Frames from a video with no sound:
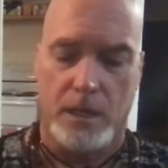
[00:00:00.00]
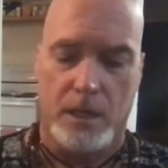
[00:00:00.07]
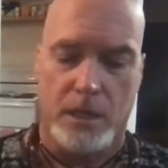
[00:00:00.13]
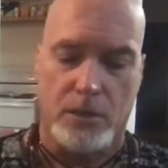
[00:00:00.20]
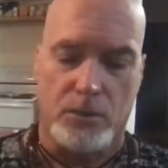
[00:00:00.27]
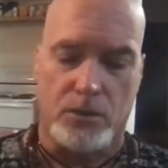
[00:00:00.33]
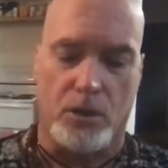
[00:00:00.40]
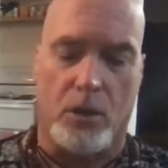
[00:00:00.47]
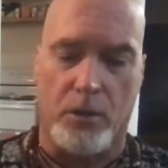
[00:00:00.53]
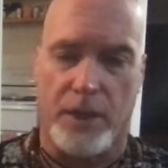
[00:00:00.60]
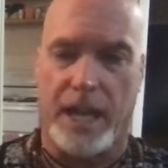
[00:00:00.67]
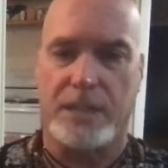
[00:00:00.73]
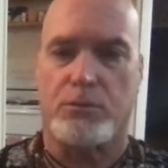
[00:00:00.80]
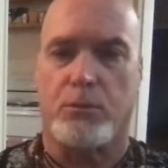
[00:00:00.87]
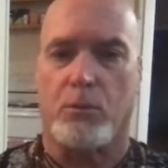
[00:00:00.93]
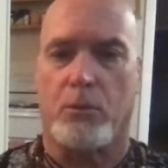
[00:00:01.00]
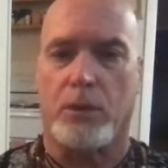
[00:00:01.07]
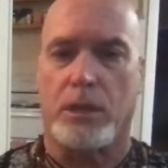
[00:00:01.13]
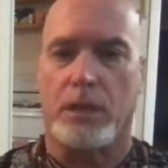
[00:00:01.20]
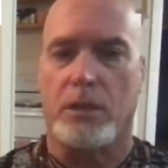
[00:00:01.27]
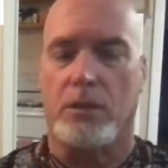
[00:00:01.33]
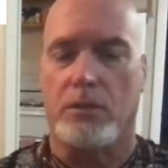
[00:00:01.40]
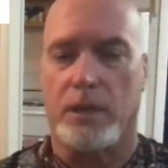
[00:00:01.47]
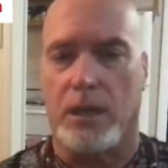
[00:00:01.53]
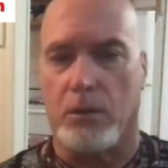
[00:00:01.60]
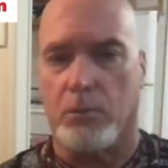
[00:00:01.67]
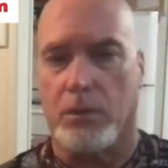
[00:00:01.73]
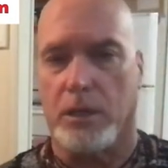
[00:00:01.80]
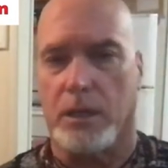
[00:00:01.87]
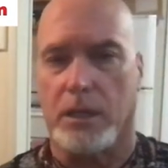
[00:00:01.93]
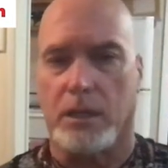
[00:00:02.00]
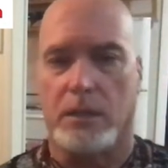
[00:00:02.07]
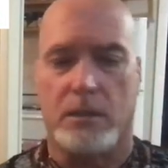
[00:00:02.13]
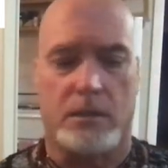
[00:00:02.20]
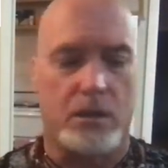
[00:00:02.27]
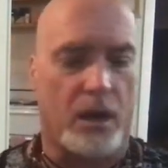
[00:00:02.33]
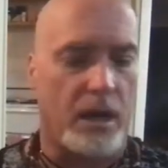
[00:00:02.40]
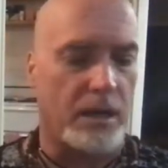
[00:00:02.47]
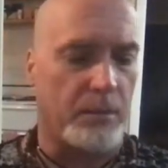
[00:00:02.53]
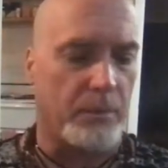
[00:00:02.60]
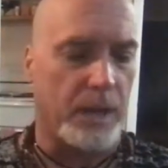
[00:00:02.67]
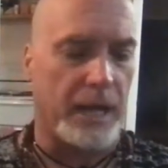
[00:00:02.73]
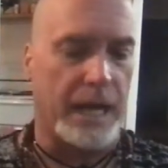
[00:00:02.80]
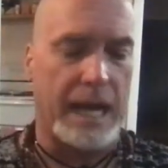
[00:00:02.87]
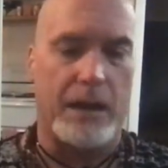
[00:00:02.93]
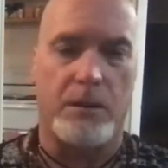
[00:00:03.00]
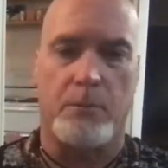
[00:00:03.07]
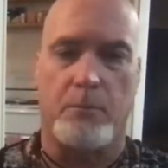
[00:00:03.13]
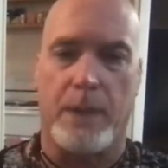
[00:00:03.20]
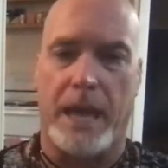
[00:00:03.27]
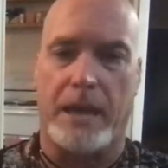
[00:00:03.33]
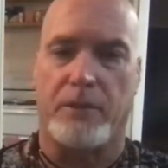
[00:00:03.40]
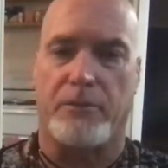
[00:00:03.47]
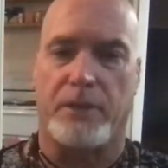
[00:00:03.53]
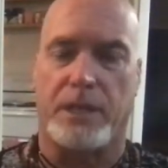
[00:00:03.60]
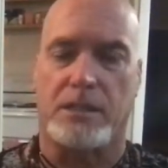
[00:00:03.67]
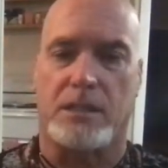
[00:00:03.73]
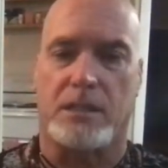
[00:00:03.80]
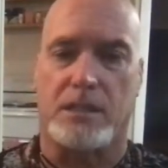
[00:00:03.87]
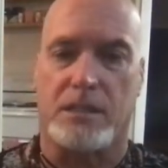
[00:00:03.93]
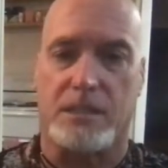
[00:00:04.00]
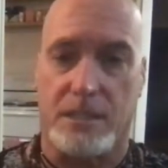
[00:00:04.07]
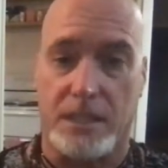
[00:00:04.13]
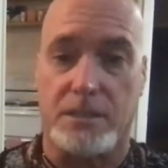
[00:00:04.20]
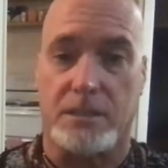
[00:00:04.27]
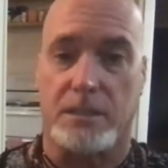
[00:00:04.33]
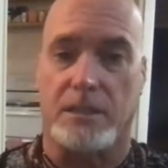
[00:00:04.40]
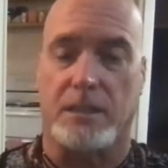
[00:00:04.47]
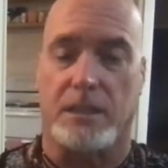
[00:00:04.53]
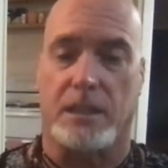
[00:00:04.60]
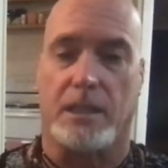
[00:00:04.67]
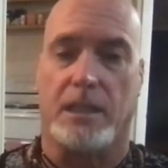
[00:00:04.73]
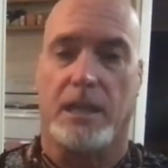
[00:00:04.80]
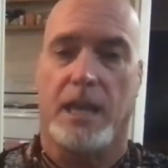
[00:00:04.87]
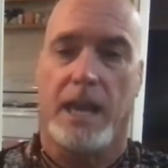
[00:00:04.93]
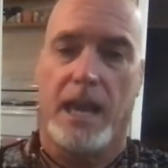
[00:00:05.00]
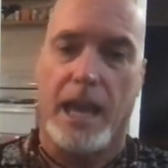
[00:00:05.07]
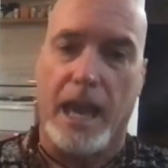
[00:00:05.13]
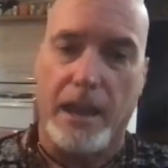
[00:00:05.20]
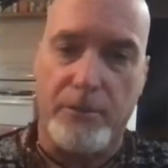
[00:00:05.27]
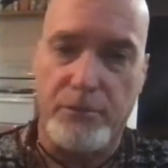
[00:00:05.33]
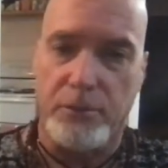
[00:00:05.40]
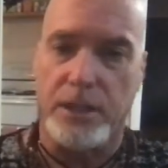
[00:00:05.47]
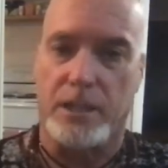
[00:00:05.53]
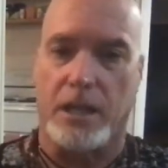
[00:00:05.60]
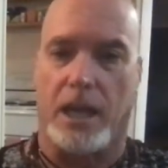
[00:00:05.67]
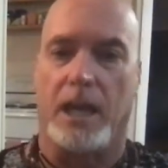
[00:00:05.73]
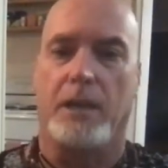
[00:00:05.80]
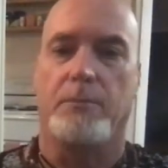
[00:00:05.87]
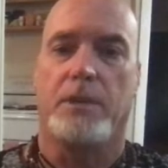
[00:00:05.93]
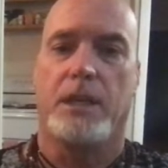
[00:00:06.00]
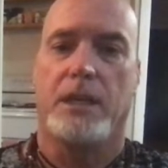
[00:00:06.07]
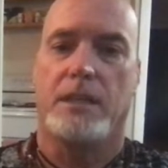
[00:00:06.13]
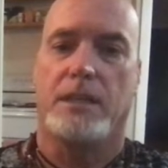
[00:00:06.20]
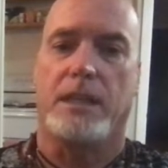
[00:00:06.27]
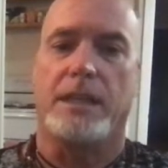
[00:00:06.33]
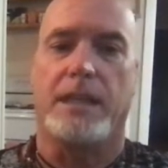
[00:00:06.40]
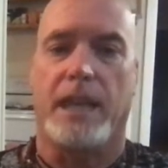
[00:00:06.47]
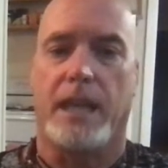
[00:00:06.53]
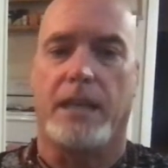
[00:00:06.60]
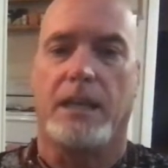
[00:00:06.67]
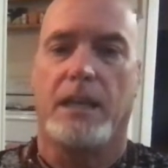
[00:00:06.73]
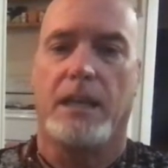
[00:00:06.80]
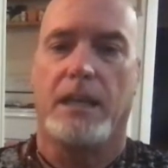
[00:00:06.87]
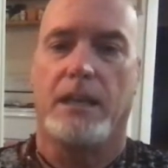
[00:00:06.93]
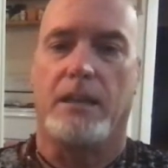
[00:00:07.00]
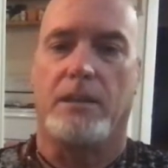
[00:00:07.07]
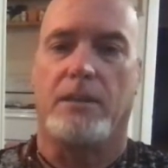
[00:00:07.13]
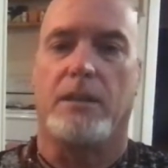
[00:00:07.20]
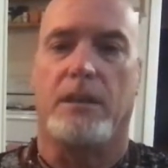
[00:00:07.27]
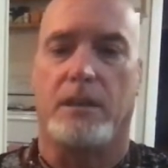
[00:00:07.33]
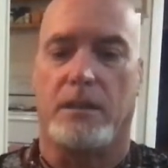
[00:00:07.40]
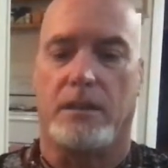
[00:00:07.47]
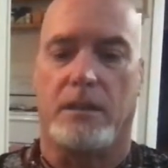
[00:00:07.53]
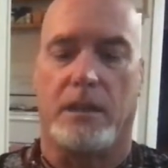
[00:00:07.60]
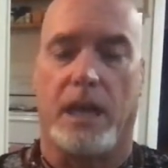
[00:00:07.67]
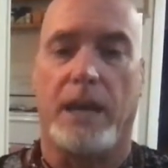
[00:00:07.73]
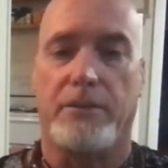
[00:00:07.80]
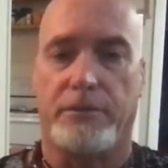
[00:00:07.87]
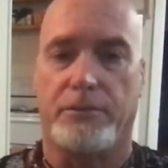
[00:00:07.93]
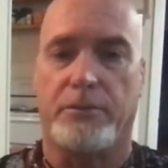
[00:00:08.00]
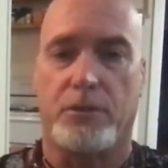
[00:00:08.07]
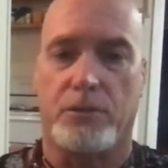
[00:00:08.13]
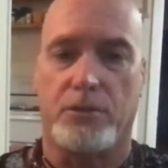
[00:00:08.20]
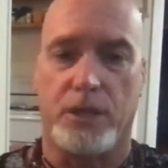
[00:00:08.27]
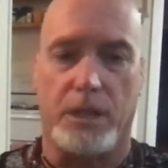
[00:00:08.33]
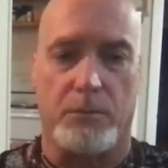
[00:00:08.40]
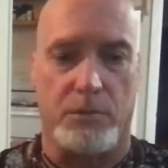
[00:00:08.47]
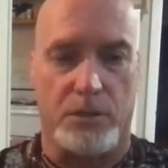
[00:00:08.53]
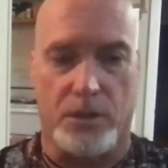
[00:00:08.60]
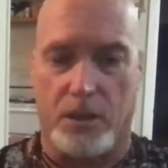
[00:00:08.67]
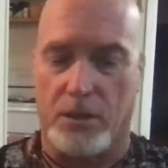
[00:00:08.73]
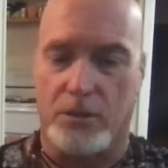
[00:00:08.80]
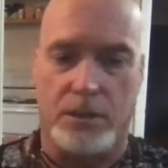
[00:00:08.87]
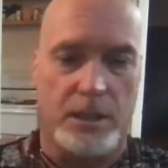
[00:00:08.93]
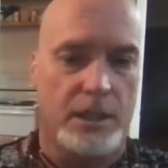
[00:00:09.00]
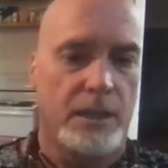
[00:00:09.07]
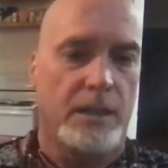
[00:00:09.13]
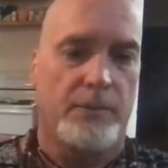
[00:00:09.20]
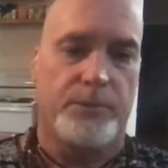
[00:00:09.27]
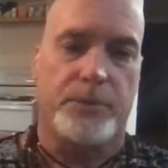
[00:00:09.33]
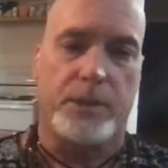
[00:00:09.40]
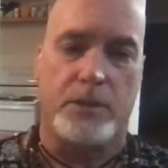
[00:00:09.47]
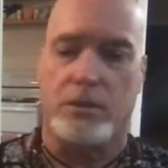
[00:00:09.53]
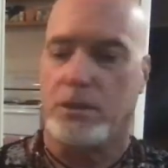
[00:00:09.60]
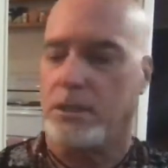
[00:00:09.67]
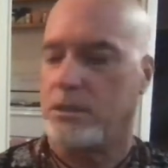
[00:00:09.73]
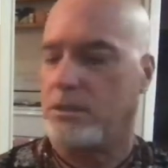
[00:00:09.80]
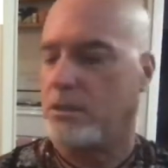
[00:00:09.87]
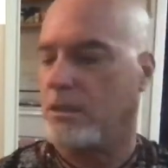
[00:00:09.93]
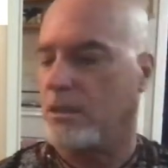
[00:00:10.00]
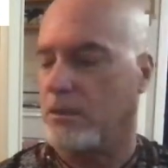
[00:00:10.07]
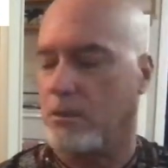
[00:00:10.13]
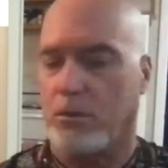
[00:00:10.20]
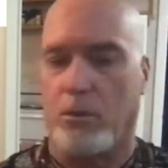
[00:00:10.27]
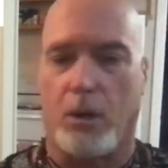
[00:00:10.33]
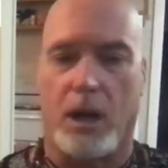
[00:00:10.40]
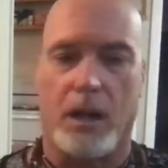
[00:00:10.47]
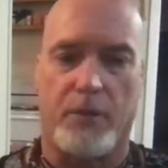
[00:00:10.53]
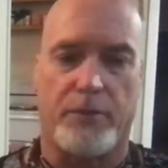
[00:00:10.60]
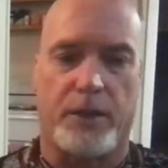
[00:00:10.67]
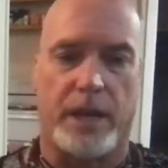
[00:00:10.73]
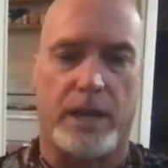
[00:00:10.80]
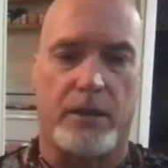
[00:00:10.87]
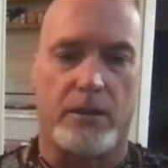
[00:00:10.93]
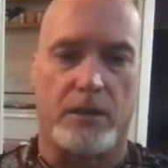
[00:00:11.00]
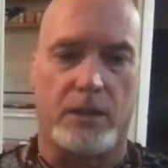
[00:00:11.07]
So that's what we're going to do here. We're going to talk about how to manifest consistently every time to get the life of your dreams. So, you know, just to qualify here a